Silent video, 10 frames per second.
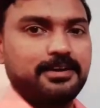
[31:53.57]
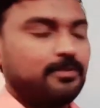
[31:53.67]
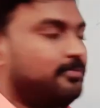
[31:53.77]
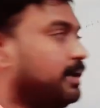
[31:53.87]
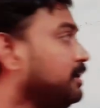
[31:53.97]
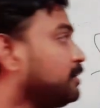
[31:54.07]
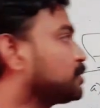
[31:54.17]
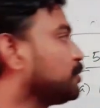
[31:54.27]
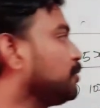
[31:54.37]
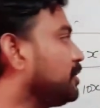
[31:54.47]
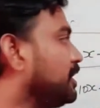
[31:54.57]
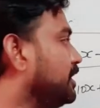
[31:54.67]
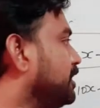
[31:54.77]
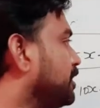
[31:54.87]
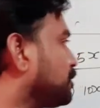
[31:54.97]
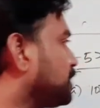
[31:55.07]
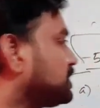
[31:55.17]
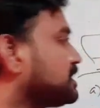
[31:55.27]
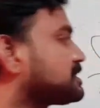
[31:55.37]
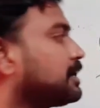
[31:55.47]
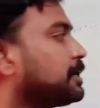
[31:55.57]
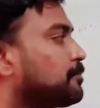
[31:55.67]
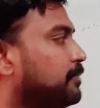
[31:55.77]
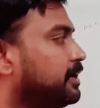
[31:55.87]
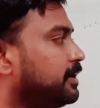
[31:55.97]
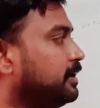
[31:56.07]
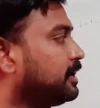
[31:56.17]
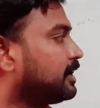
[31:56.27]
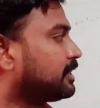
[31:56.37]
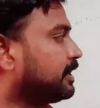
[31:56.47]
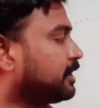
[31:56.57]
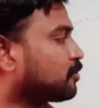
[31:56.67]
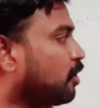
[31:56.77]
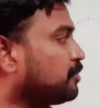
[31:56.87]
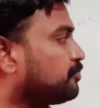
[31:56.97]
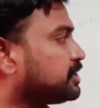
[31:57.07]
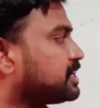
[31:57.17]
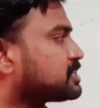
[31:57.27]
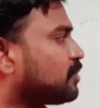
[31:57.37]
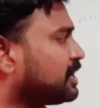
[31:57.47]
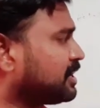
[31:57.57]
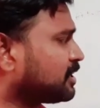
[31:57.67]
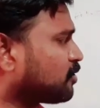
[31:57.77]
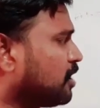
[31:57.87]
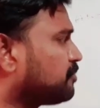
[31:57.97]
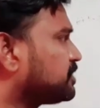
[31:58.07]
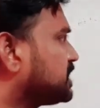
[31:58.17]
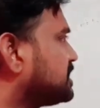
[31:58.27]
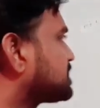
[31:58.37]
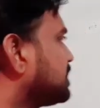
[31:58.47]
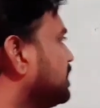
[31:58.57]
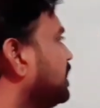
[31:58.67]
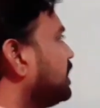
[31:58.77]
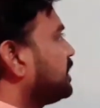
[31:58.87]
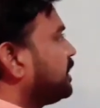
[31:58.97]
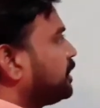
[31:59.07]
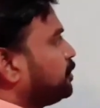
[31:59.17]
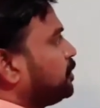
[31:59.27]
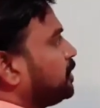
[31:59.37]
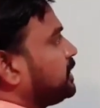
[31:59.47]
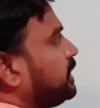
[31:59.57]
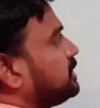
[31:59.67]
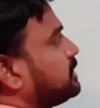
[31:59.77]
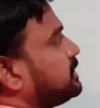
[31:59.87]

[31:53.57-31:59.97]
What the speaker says: When two linear equations are dependent, their coefficients. So what are the coefficients? Here you know that the